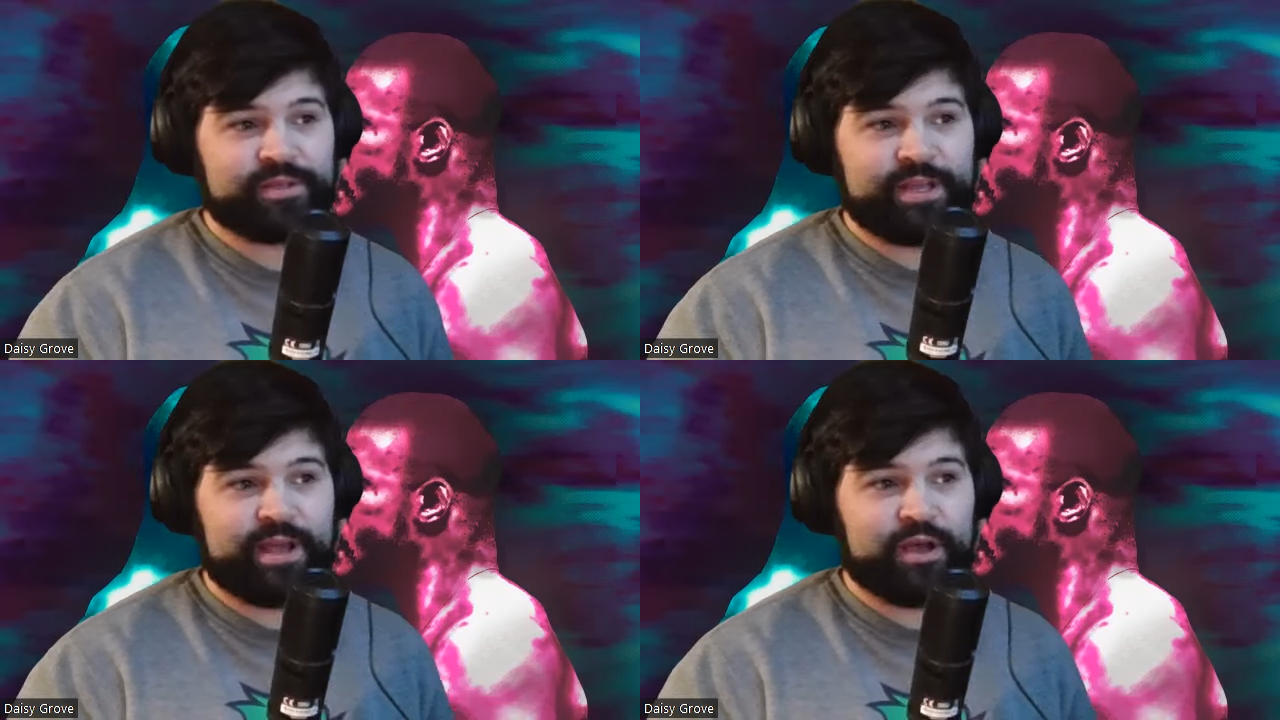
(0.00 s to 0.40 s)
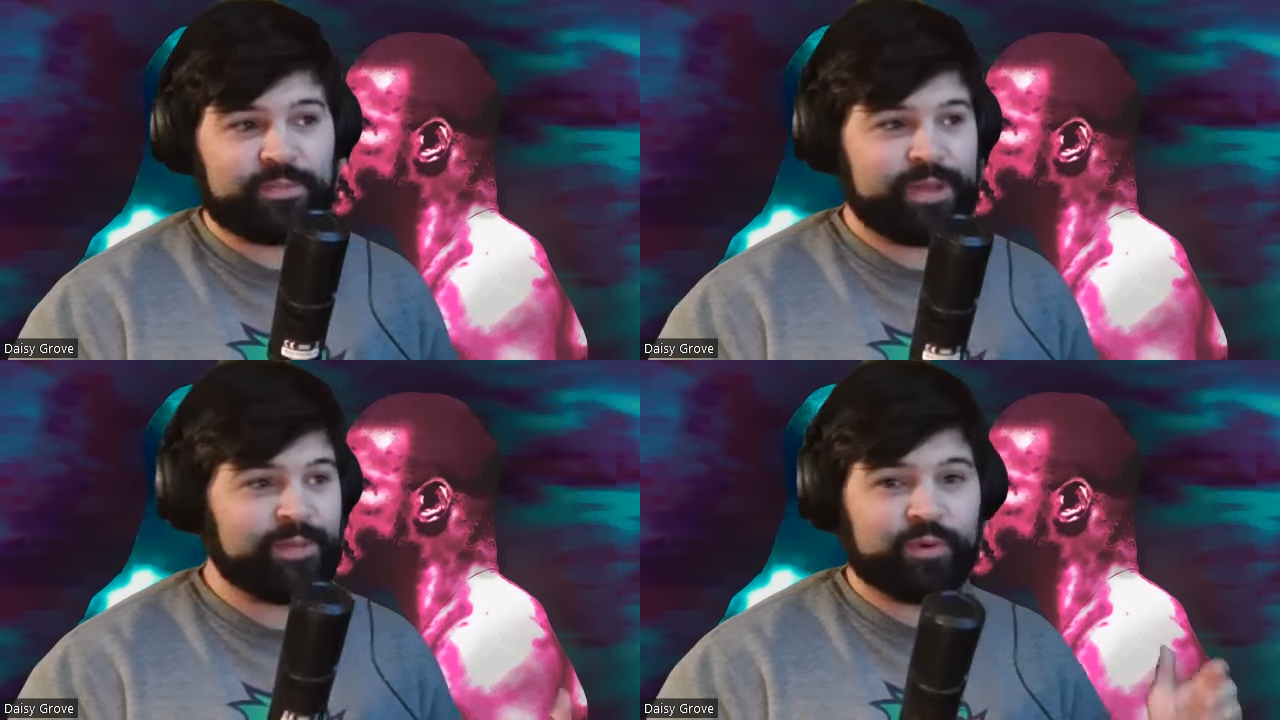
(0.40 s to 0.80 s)
you know
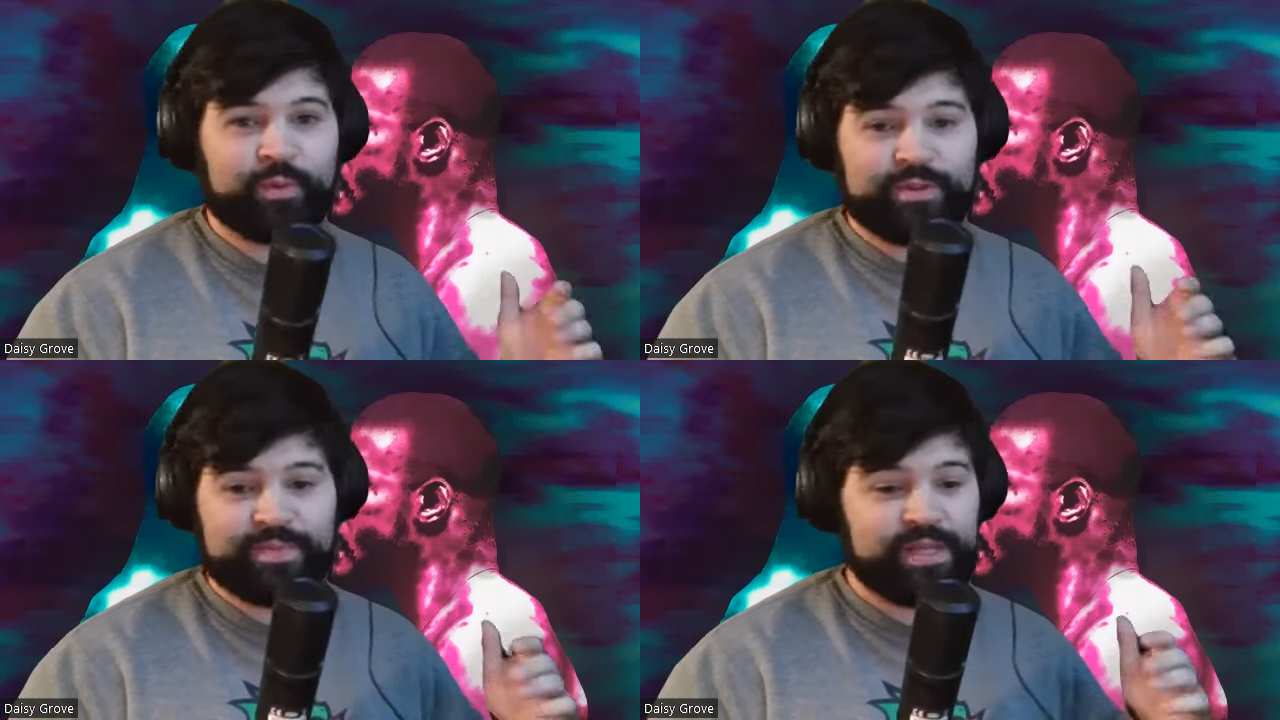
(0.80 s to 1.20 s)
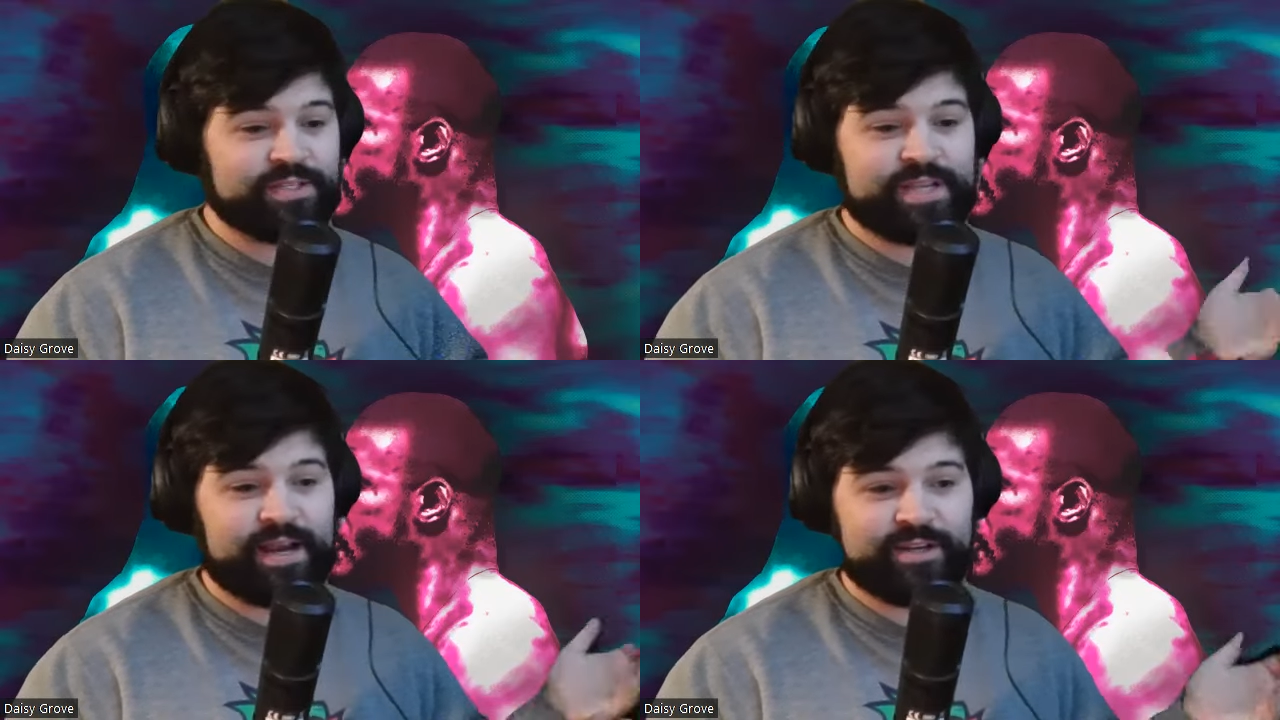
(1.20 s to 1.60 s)
people with
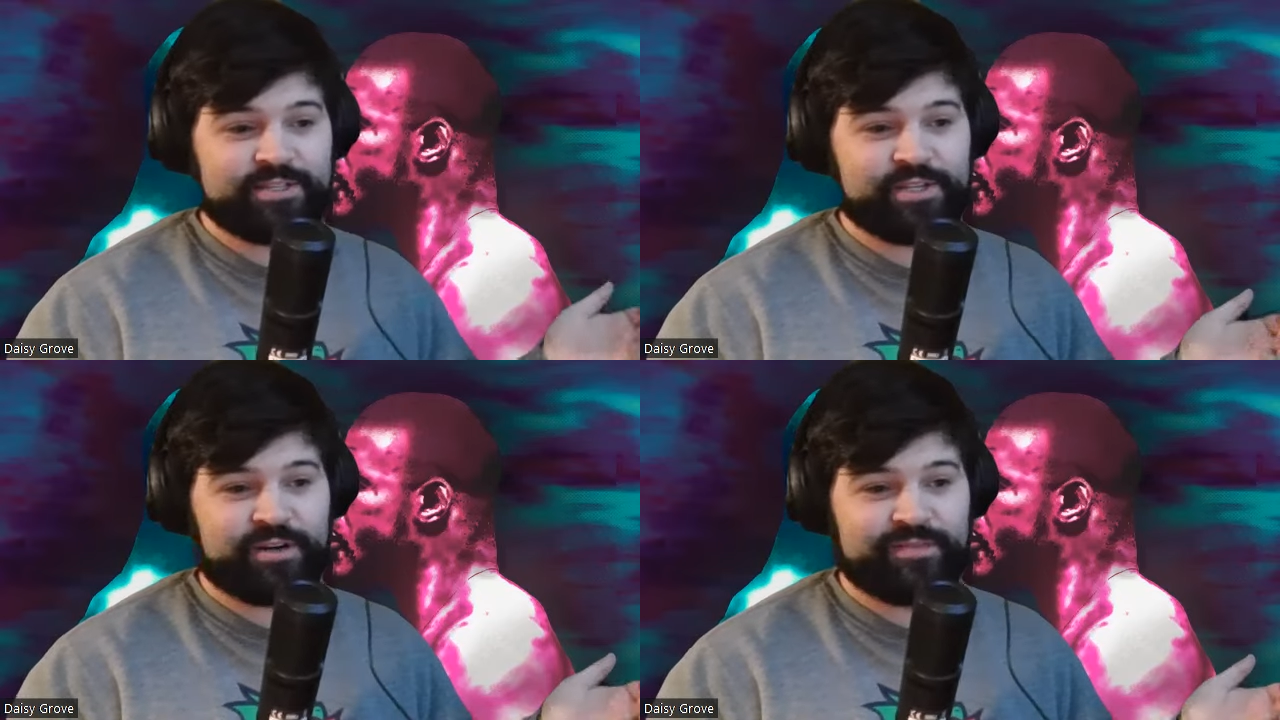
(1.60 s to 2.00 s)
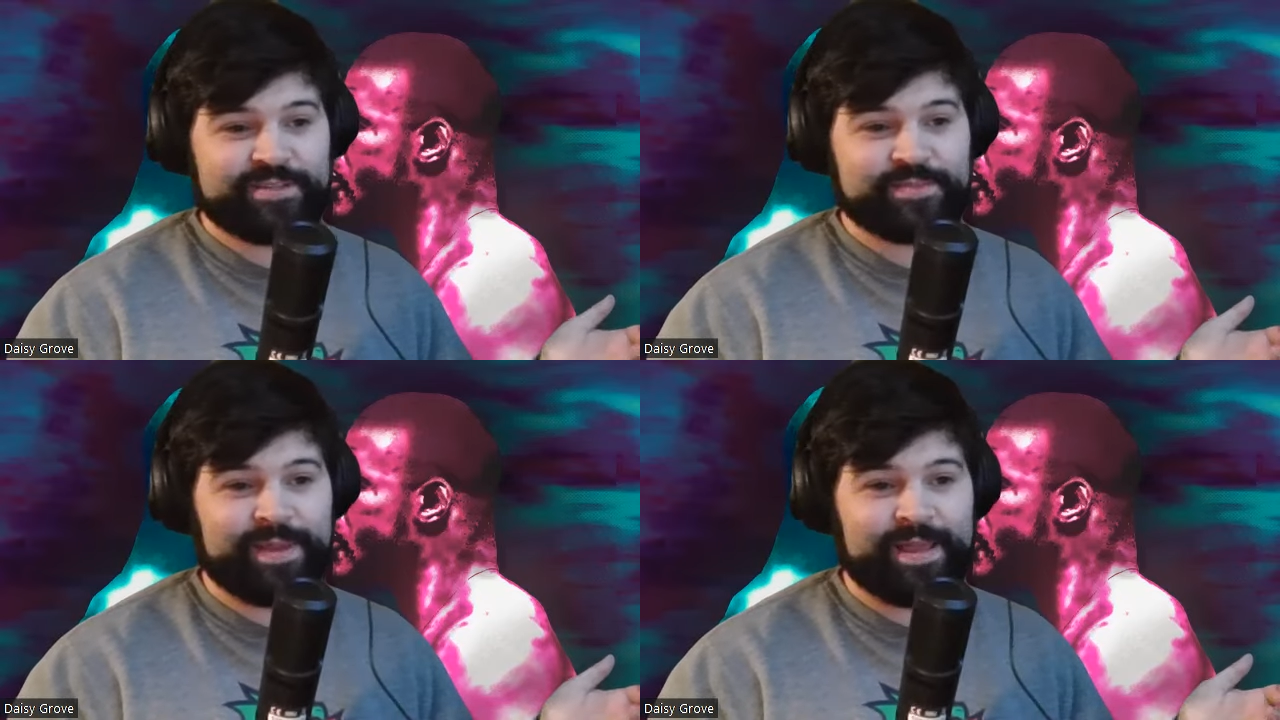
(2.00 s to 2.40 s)
military
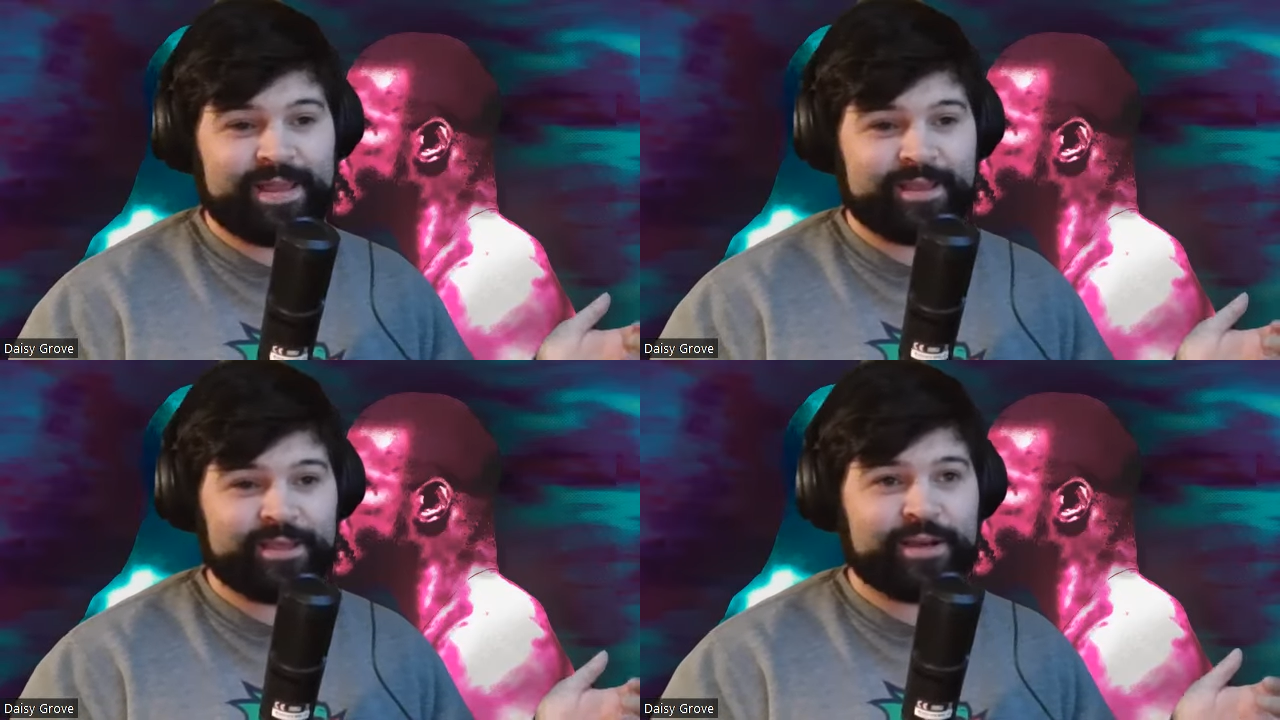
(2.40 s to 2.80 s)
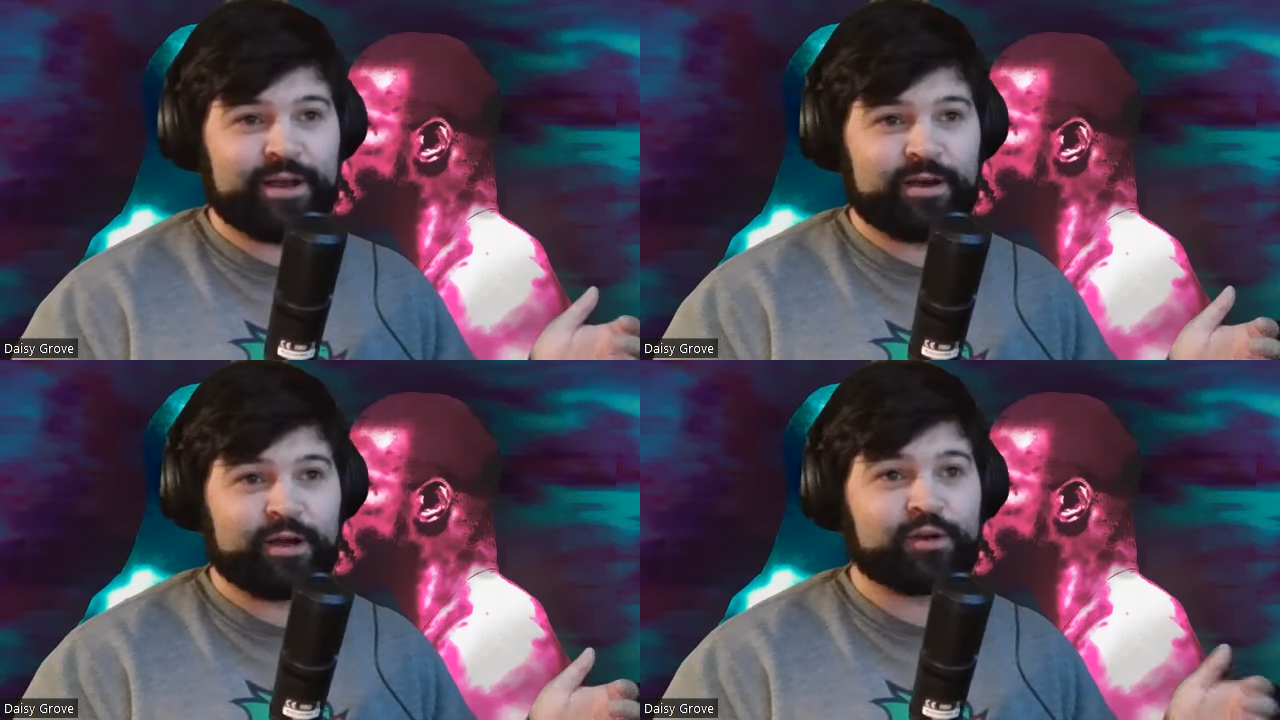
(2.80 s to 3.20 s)
service being you
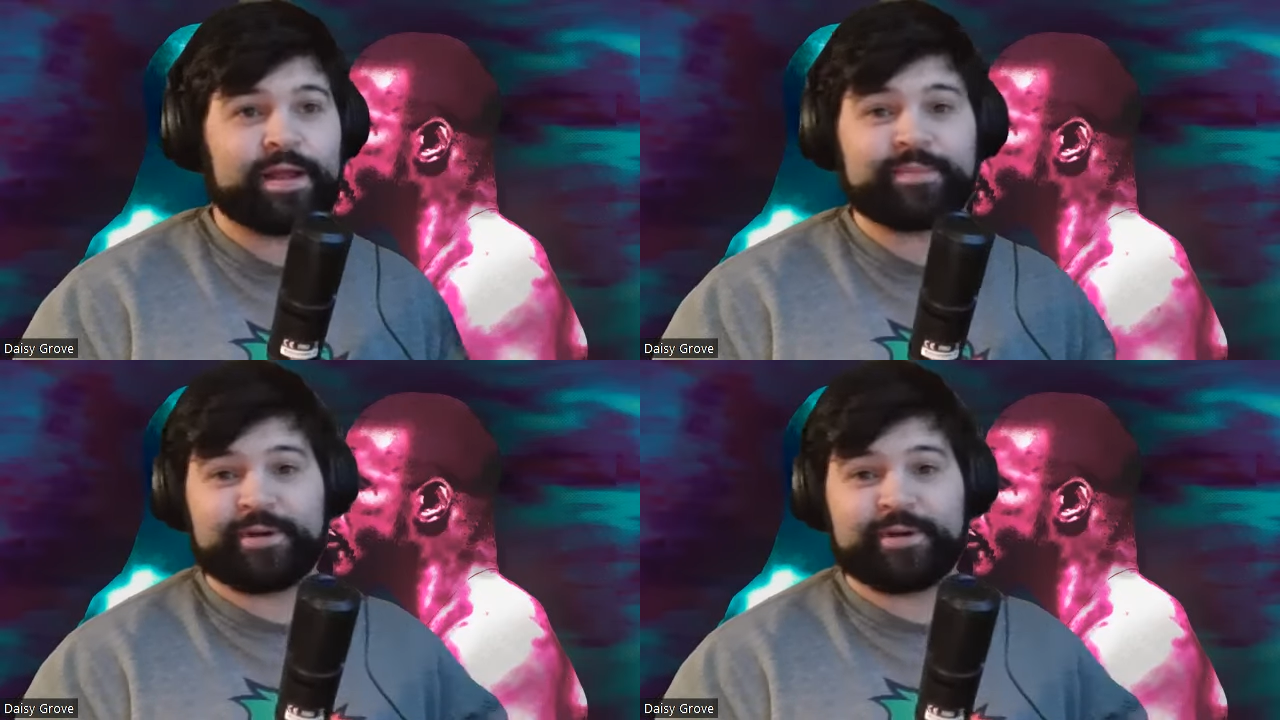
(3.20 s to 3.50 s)
know a great